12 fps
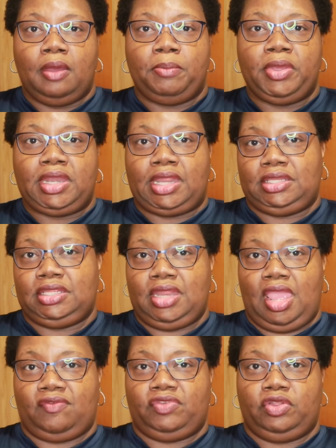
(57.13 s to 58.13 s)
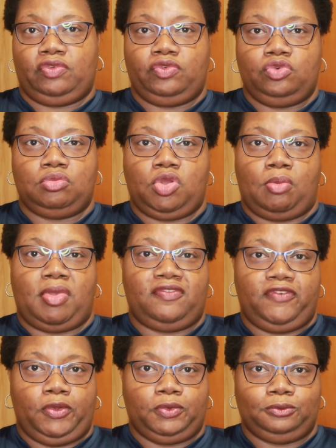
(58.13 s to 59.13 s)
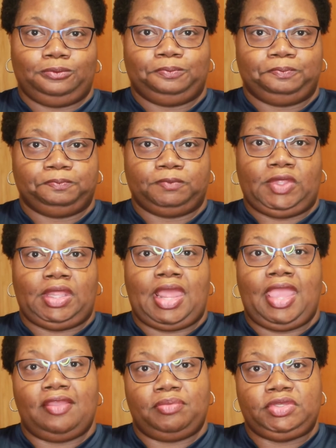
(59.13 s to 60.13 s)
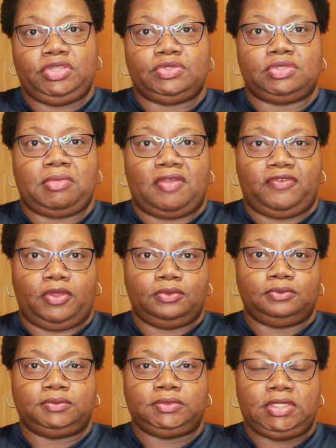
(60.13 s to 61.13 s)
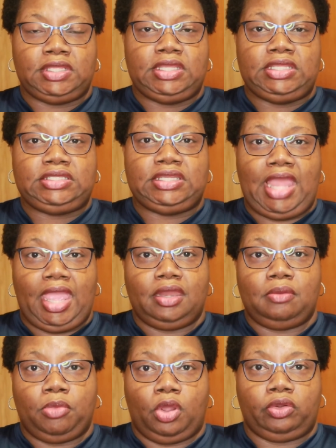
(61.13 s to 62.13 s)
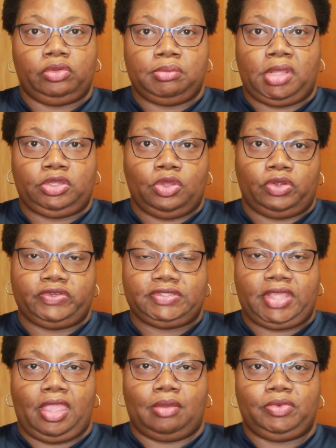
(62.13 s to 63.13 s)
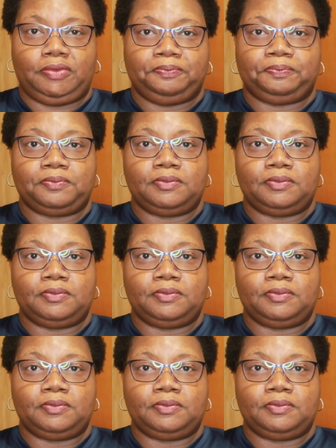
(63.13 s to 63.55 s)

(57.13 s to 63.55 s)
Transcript: But I didn't have enough room on my phone. And I have been using my phone. Tonight, I'm borrowing my daughter's camera.